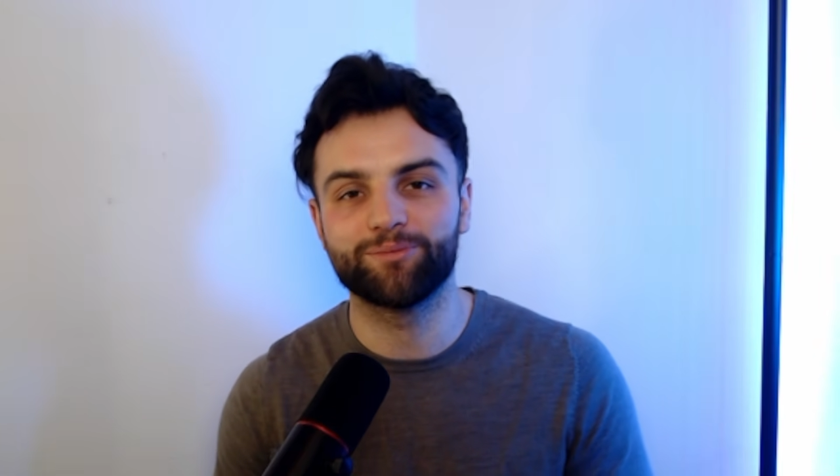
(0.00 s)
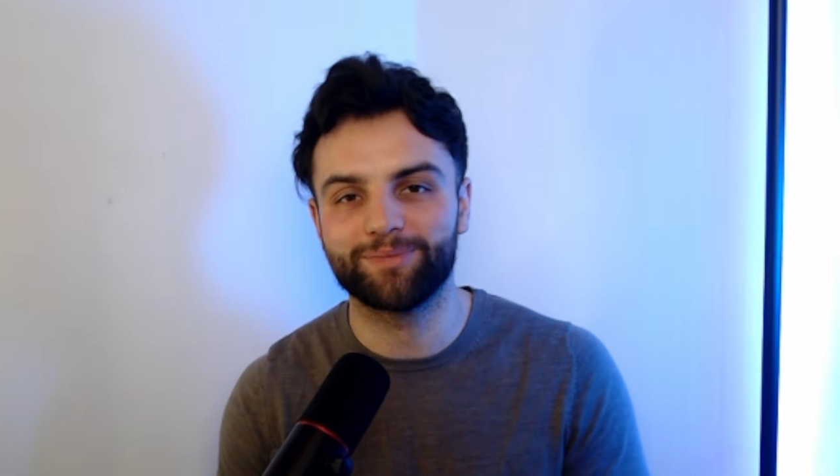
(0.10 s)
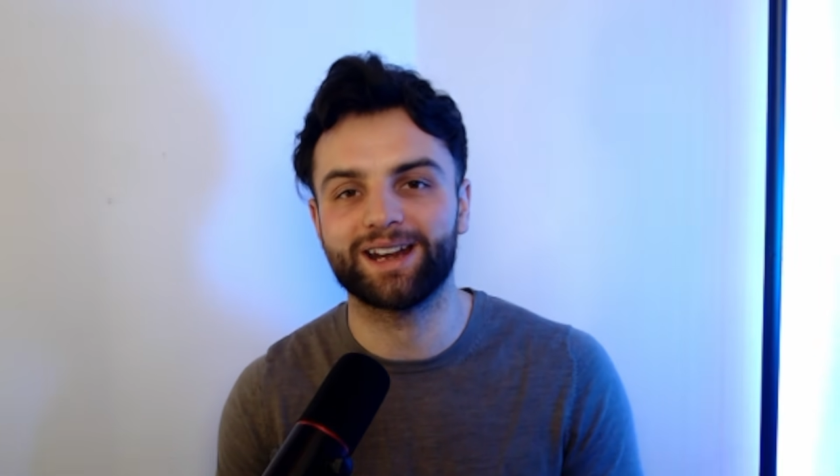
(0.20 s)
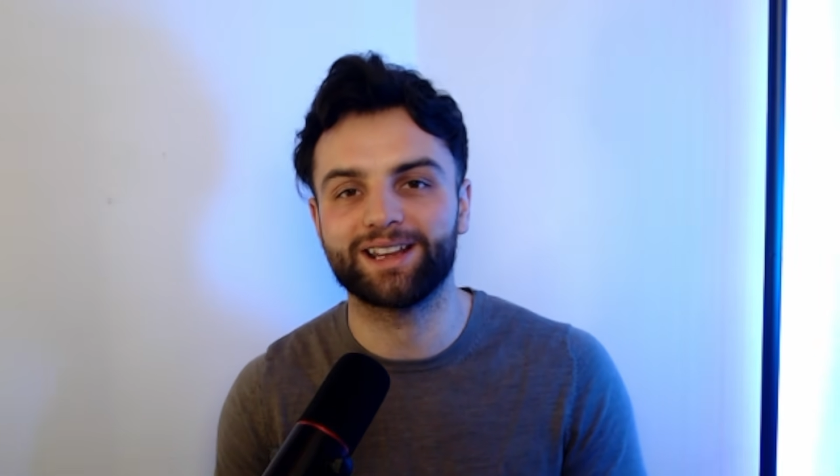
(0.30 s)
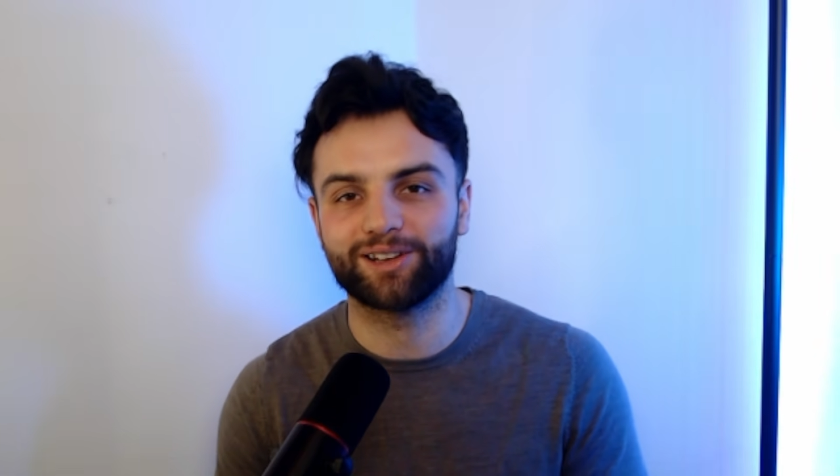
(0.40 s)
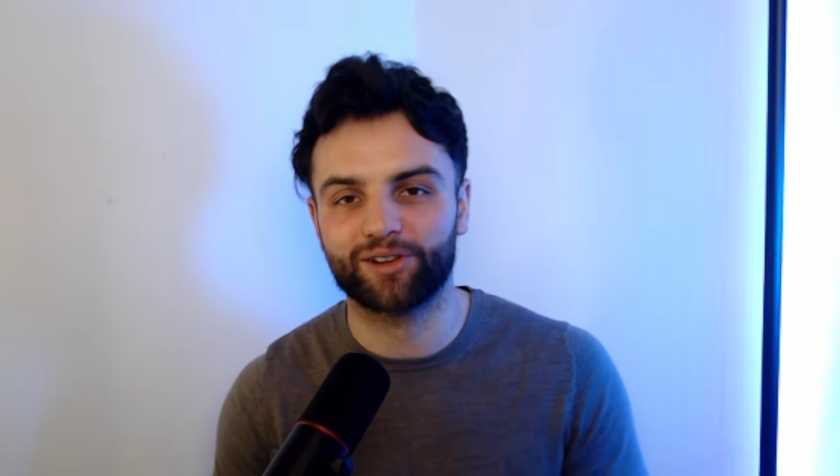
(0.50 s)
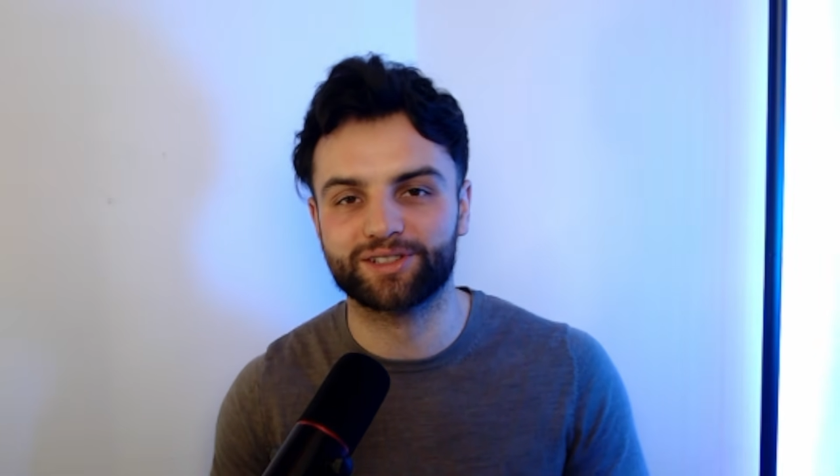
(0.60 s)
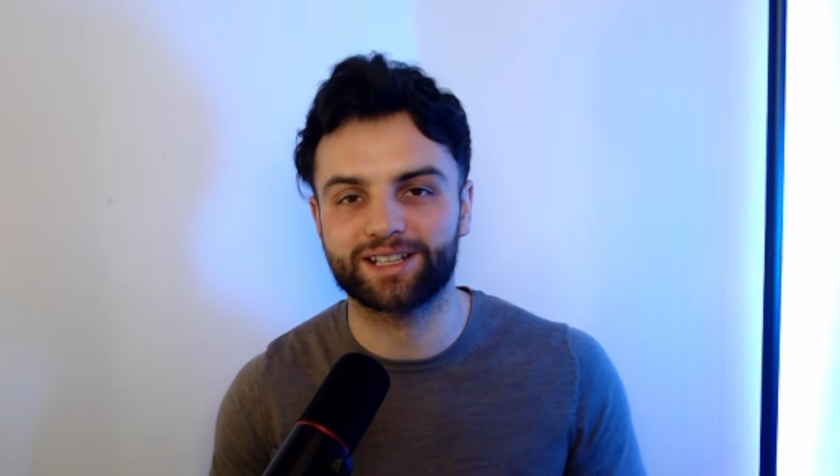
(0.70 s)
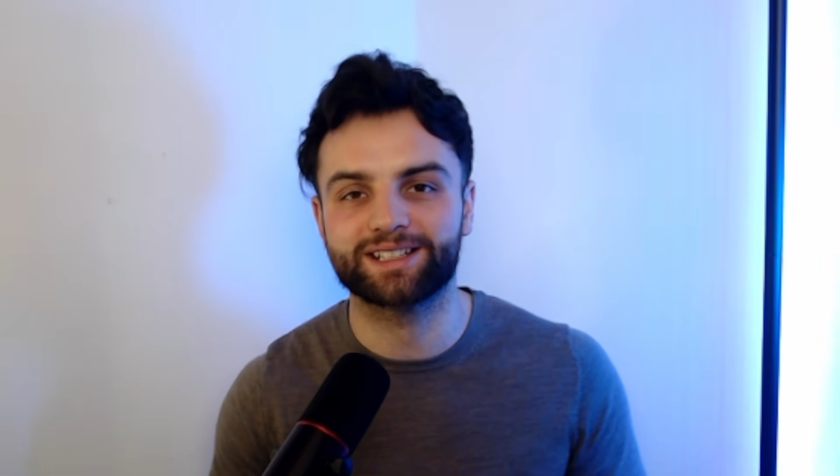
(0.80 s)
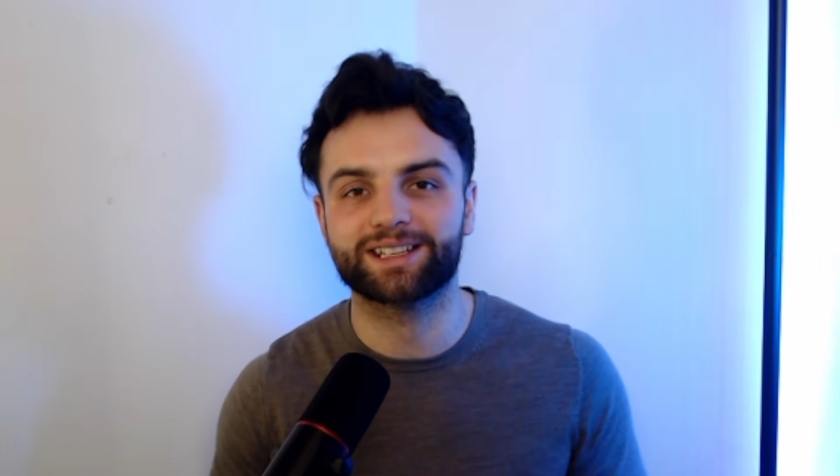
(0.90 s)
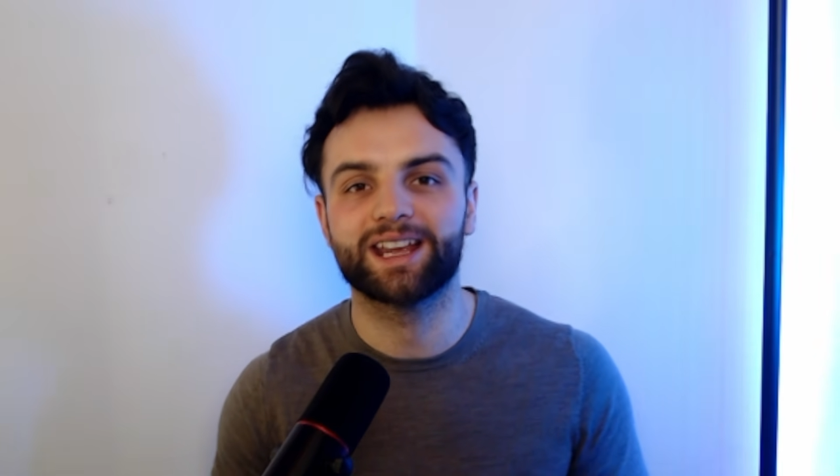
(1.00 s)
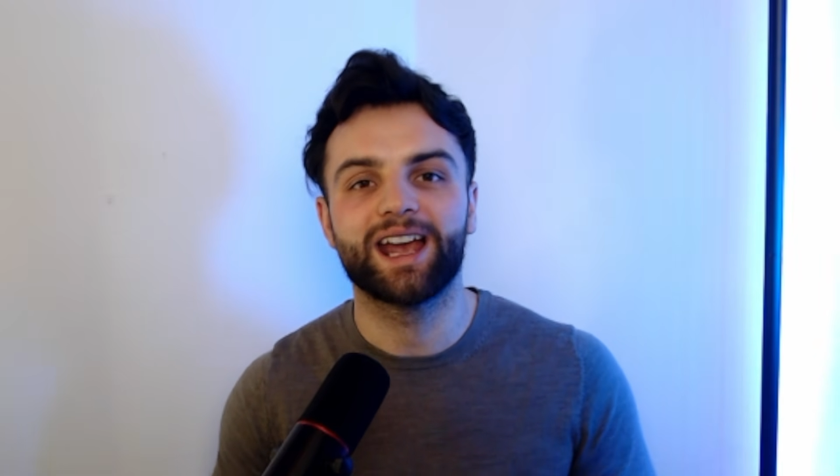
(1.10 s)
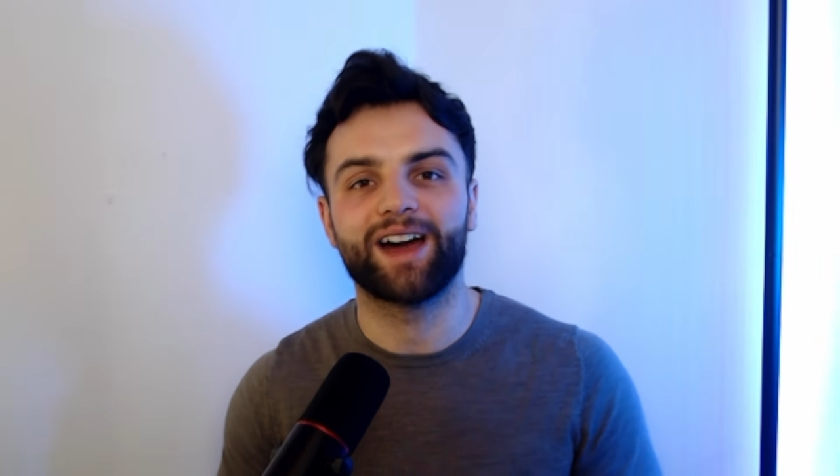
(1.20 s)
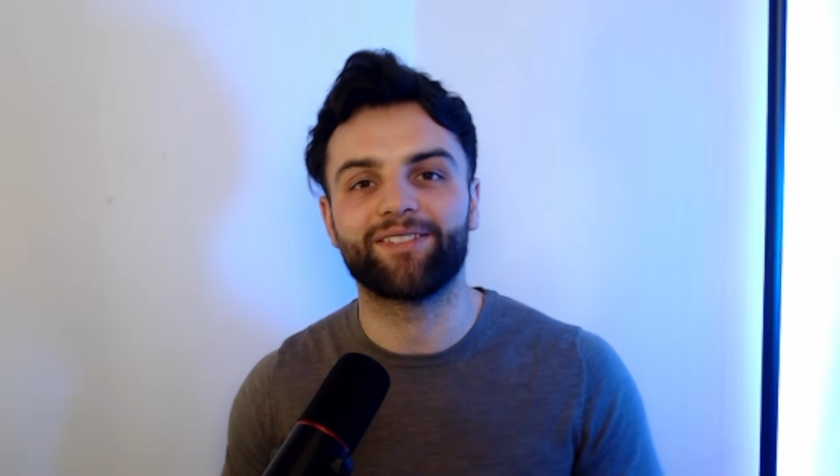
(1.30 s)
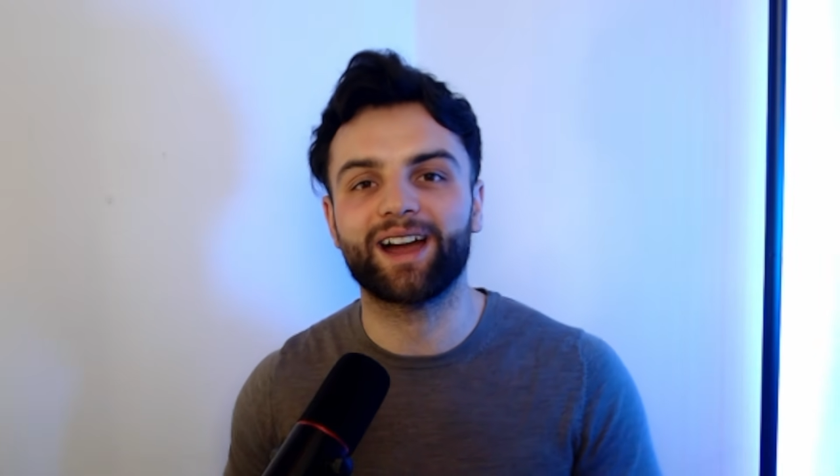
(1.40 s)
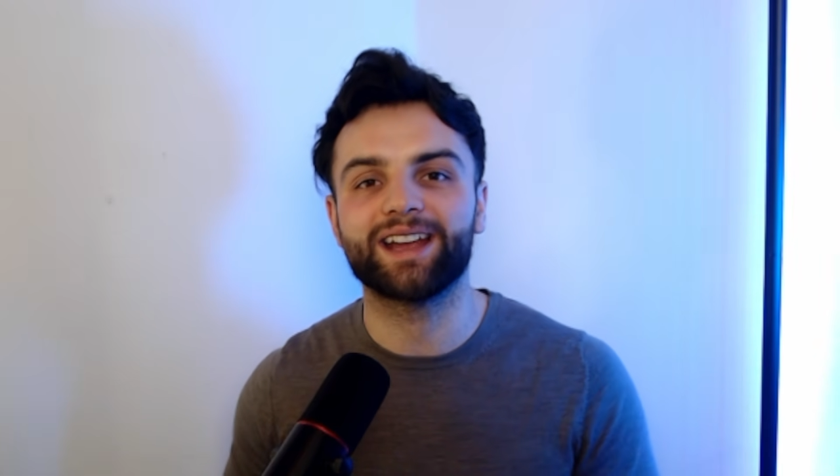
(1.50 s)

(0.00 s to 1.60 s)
many losses, and that